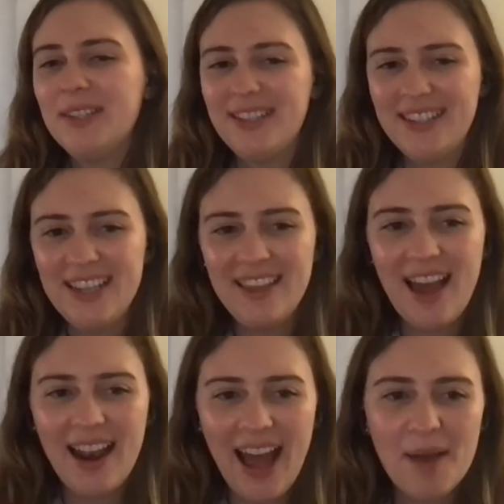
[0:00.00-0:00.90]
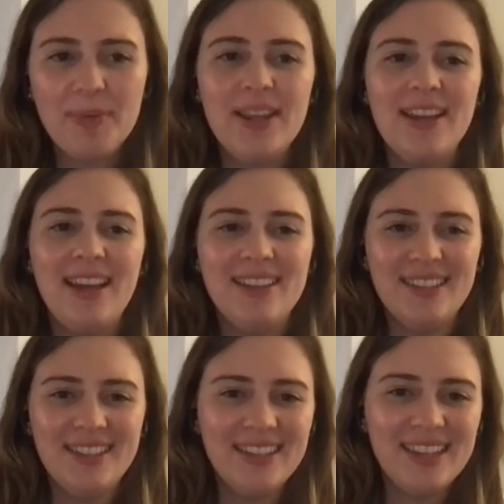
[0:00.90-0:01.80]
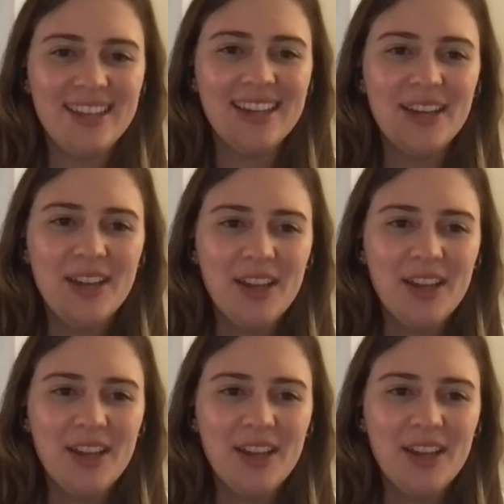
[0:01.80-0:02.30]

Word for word: to see that happening and to see